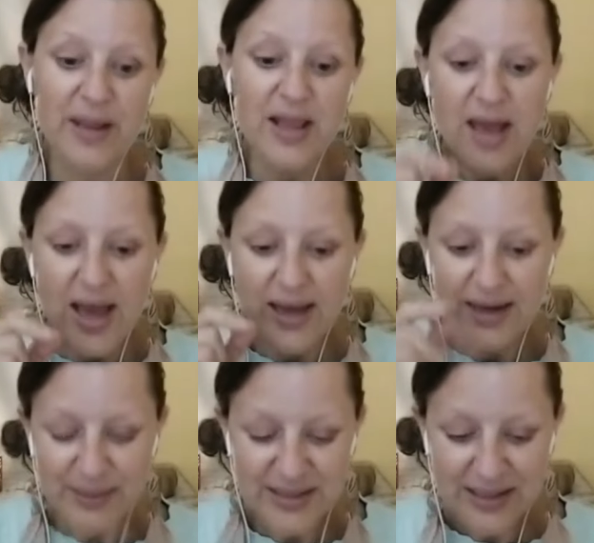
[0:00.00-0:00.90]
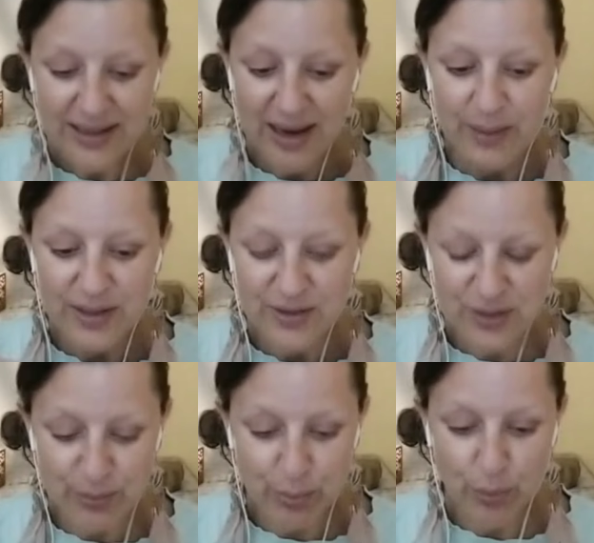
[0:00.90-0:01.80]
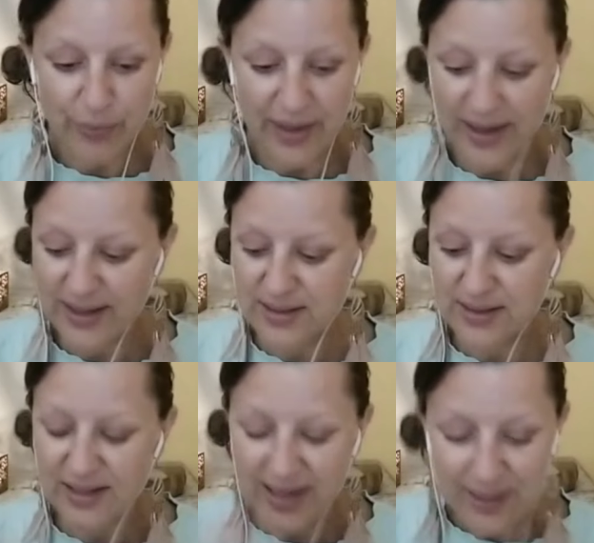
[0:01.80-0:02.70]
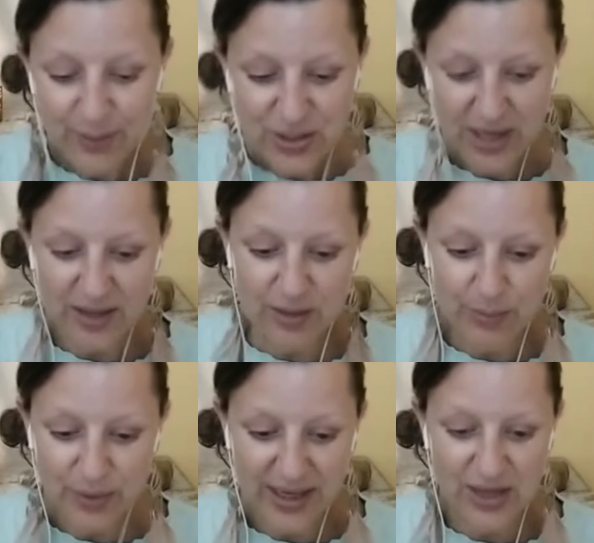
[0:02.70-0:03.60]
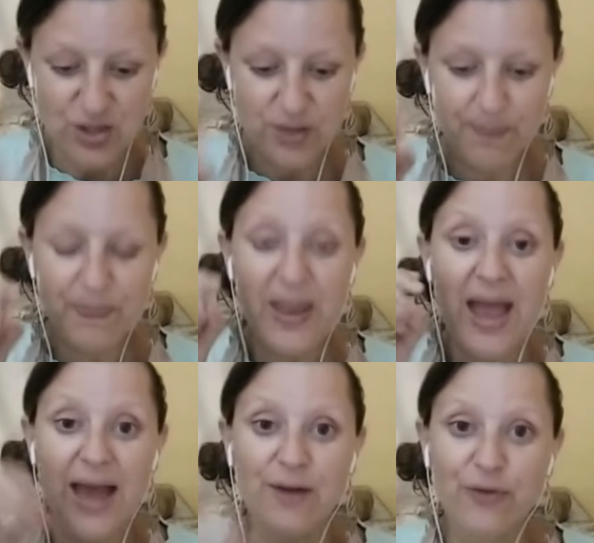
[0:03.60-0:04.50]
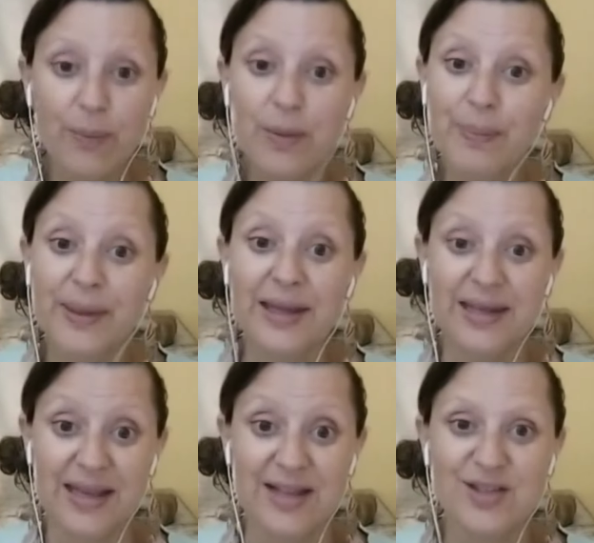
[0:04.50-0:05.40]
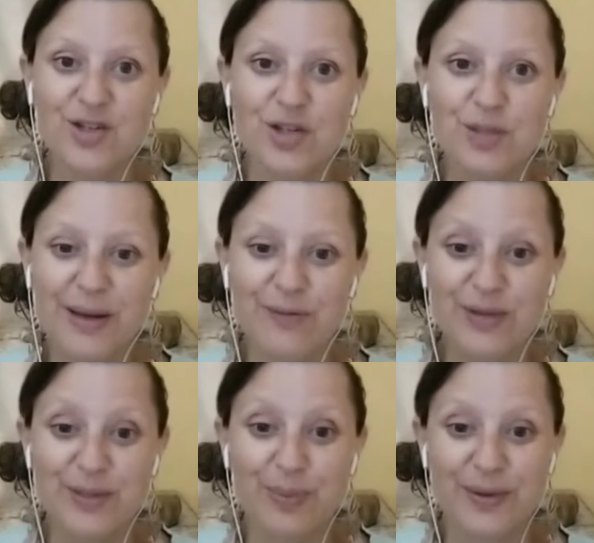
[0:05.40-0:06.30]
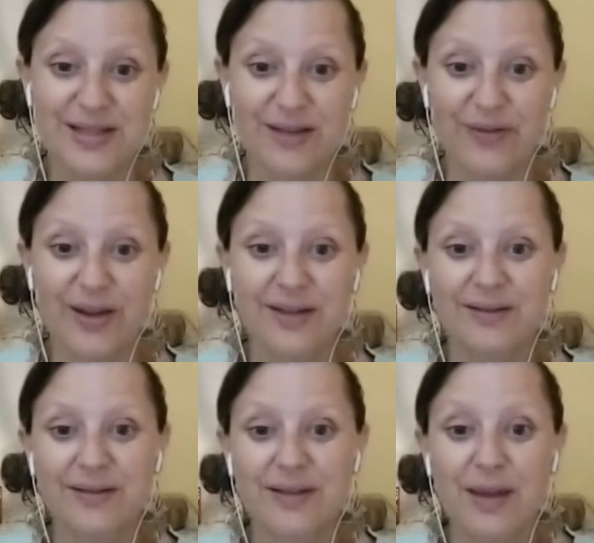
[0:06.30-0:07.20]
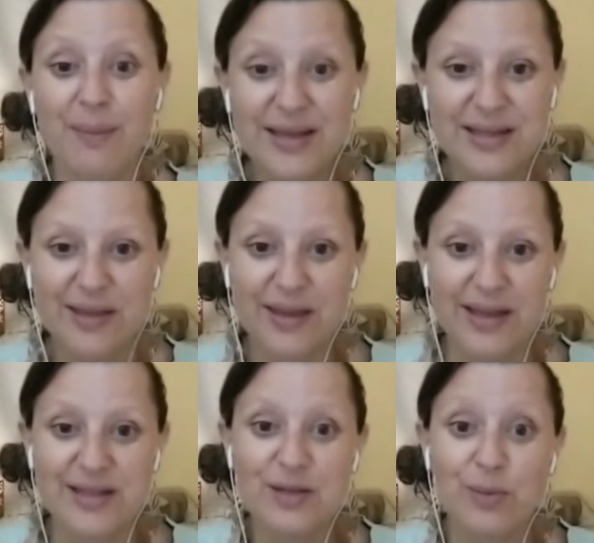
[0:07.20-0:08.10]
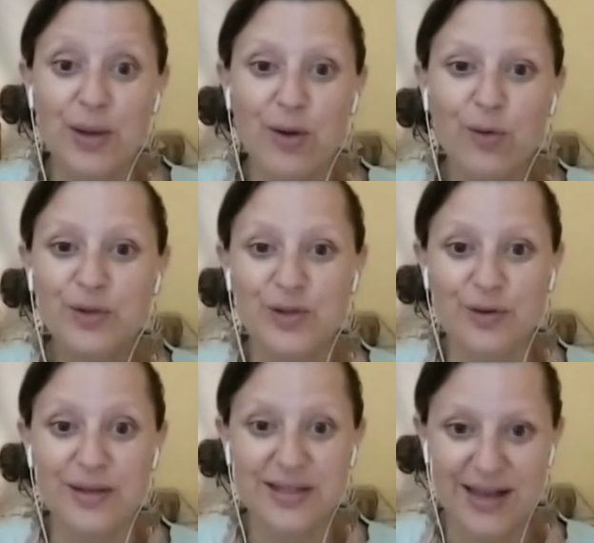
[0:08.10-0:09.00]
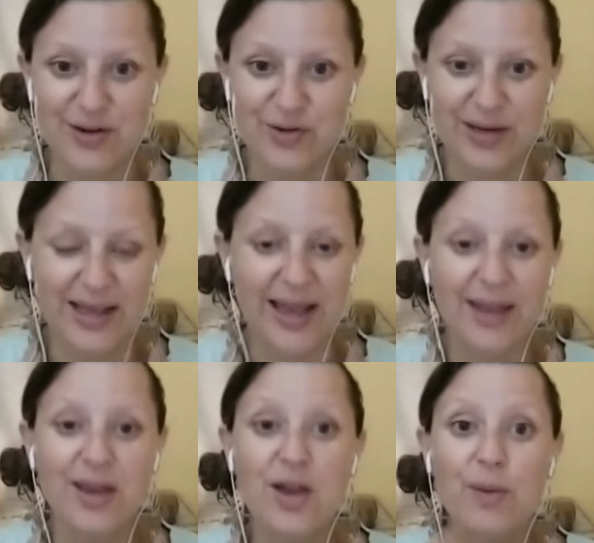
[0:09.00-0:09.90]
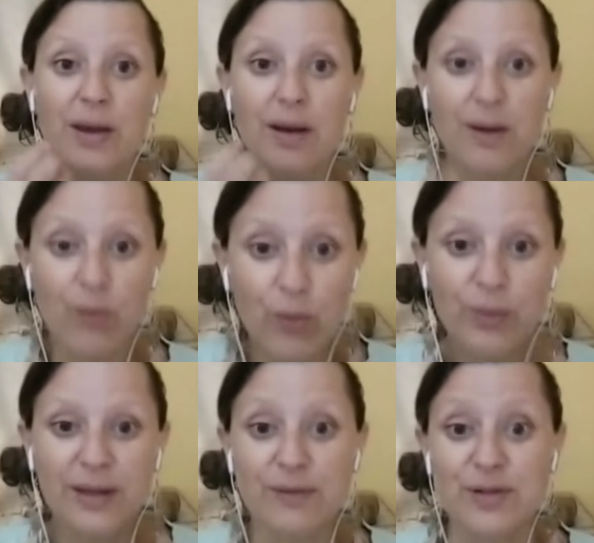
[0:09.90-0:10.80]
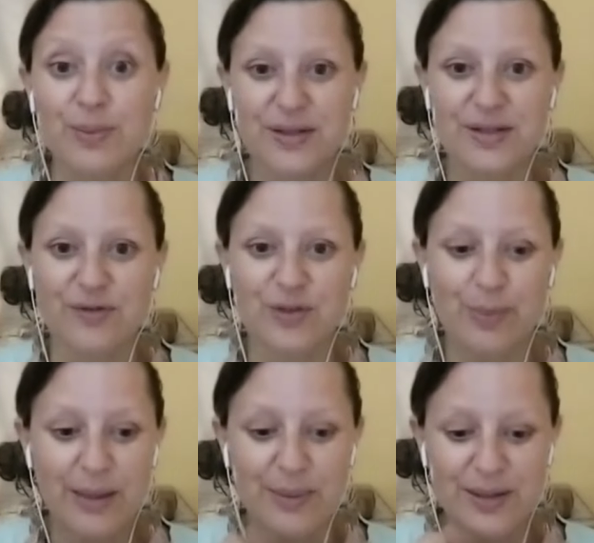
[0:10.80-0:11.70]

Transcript: And let me tell you how we can support that. It's language and communication. And from the beginning, it's just being responsive. And the amazing thing is that we all do this naturally. Hey, we are all responsive to babies, you